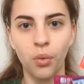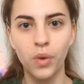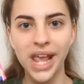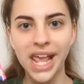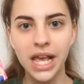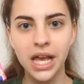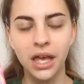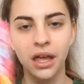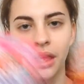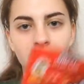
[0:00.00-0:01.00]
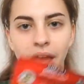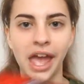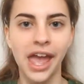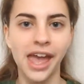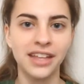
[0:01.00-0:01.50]
week
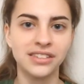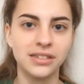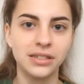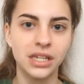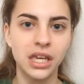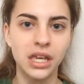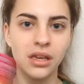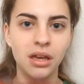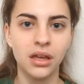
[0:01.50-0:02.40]
and see